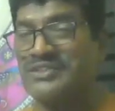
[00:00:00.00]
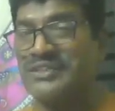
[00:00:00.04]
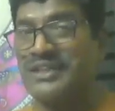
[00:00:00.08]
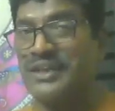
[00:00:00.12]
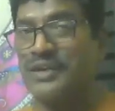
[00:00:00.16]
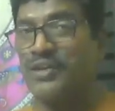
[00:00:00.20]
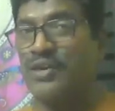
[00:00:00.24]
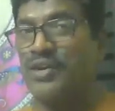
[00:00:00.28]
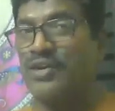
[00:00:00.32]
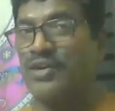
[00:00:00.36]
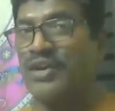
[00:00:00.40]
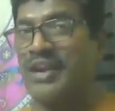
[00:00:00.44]

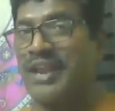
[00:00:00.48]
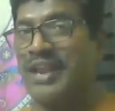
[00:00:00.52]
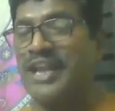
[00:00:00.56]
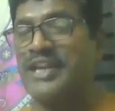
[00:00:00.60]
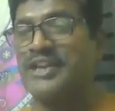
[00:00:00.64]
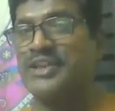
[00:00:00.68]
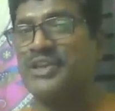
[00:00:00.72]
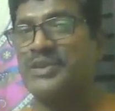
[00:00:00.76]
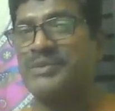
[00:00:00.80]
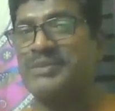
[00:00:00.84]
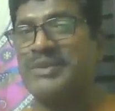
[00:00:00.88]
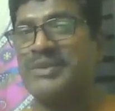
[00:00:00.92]
They don't
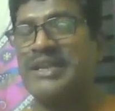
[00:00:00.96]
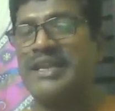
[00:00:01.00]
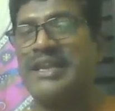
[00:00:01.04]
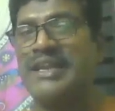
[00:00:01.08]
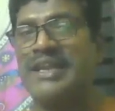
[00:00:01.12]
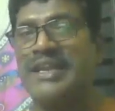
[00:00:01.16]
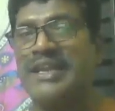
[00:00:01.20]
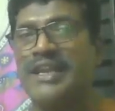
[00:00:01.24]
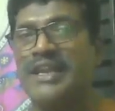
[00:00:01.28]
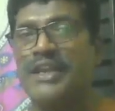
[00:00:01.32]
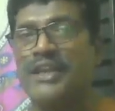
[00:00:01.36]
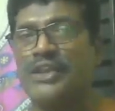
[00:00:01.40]
like to be
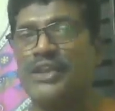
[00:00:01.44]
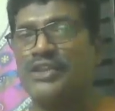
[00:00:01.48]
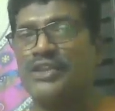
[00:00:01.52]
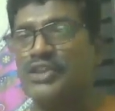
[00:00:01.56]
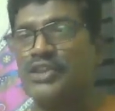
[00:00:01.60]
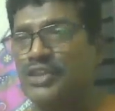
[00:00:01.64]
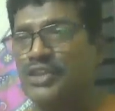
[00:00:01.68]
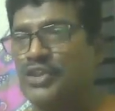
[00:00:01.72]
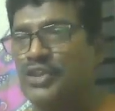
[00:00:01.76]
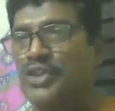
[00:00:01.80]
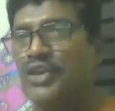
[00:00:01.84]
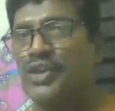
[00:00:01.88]

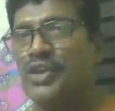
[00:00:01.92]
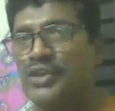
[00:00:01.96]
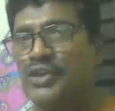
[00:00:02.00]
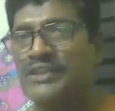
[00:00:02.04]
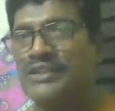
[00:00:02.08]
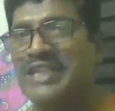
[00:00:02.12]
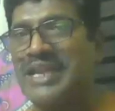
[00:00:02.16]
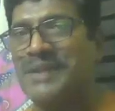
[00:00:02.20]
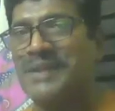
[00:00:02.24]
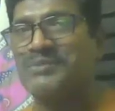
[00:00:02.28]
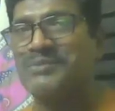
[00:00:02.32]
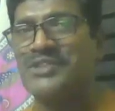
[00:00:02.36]

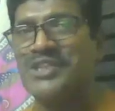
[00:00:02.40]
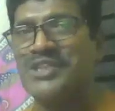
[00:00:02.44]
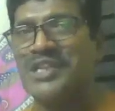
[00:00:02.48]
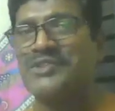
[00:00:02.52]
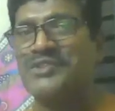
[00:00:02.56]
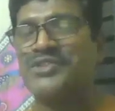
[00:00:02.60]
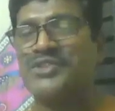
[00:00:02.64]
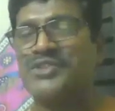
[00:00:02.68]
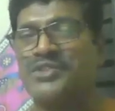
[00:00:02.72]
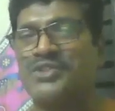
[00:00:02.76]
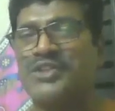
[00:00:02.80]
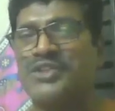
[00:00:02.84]
shown
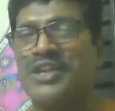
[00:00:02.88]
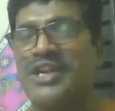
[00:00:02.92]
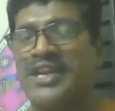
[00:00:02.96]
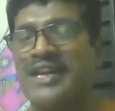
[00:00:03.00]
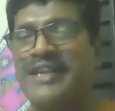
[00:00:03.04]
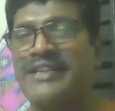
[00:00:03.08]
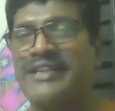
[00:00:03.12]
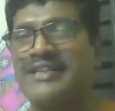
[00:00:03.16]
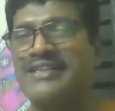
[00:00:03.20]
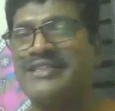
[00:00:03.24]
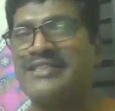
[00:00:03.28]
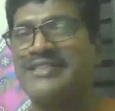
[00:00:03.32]
themselves to the
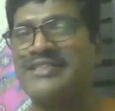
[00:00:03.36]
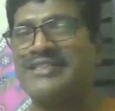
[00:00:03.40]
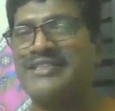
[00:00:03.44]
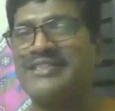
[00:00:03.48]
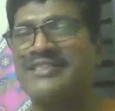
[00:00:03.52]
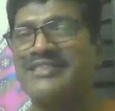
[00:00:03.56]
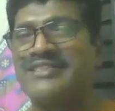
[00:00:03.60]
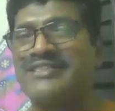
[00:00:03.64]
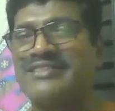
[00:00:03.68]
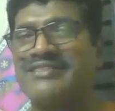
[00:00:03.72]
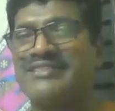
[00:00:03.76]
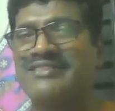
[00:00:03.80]

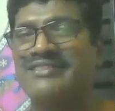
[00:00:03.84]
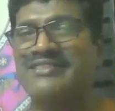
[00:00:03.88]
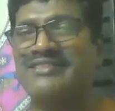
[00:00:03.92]
others.